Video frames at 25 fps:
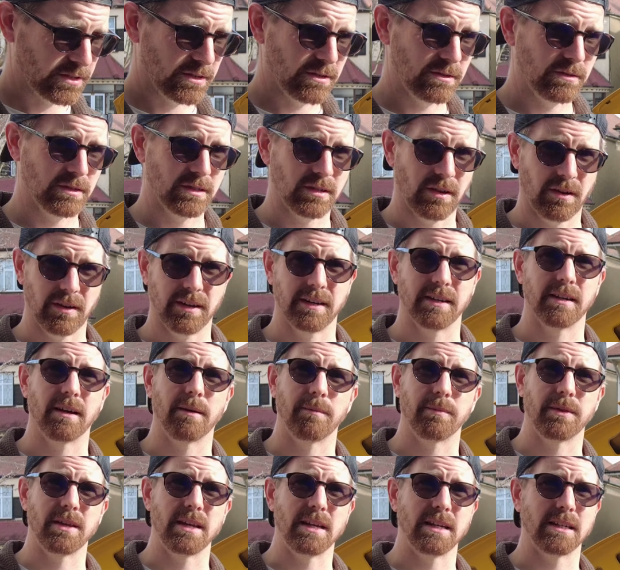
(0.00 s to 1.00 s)
to tighten
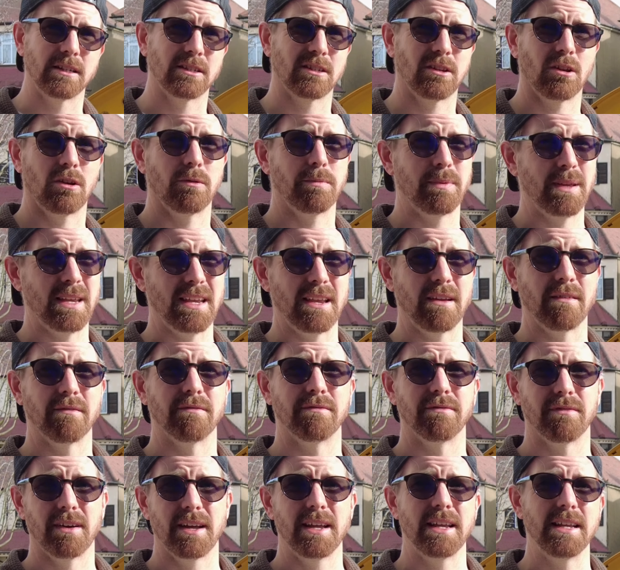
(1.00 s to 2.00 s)
up the sloppy,
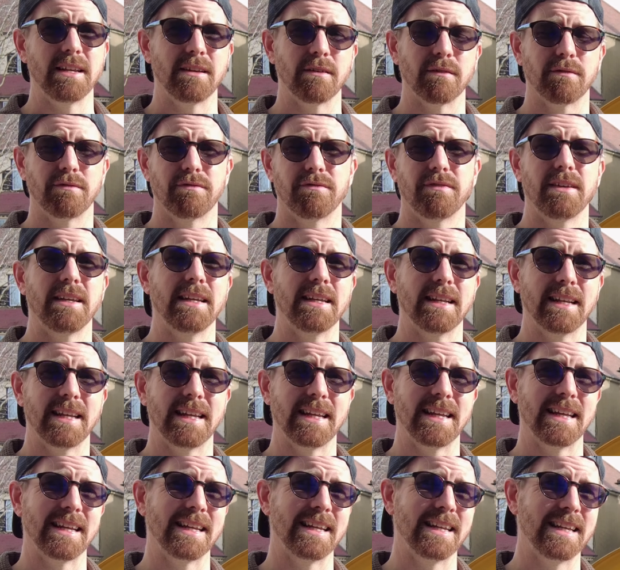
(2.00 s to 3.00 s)
vague
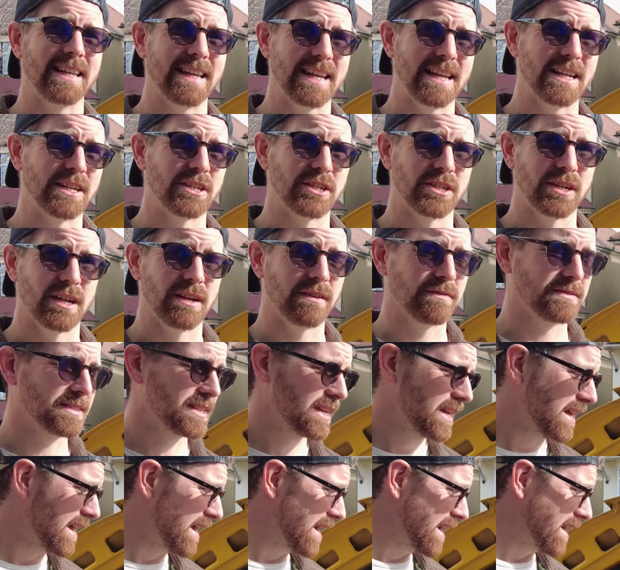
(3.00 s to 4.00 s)
feeling gear
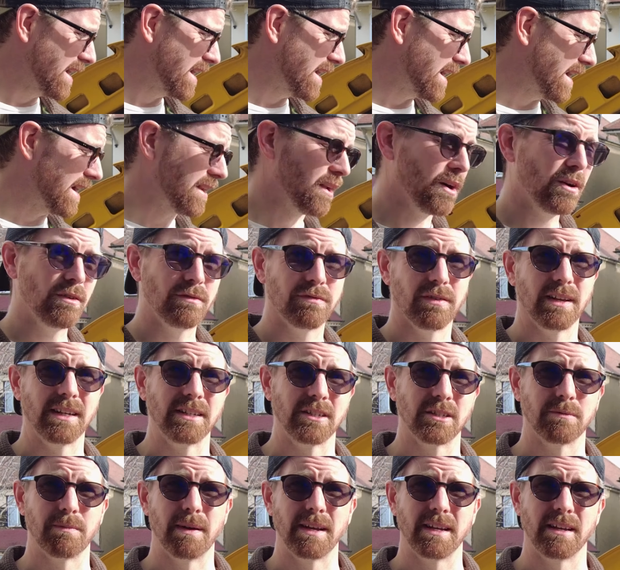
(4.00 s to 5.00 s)
shift and hopefully
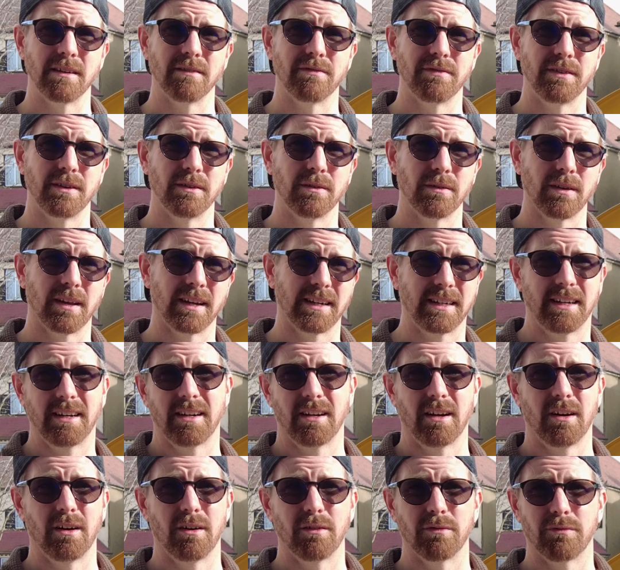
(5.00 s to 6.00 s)
just make it feel like a
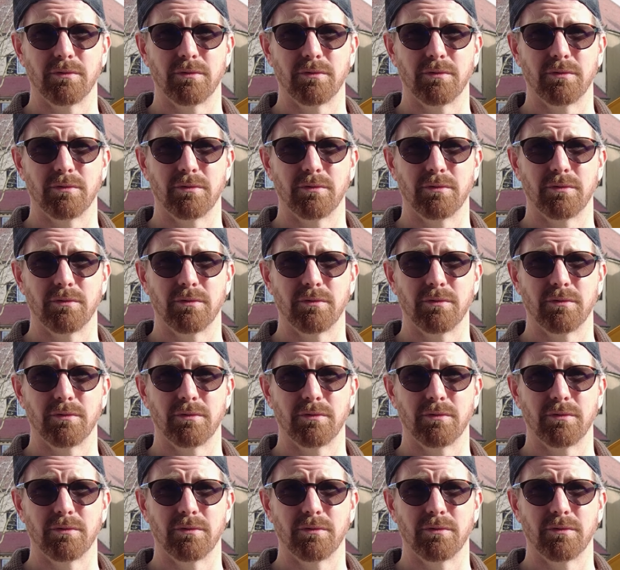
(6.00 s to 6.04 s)
car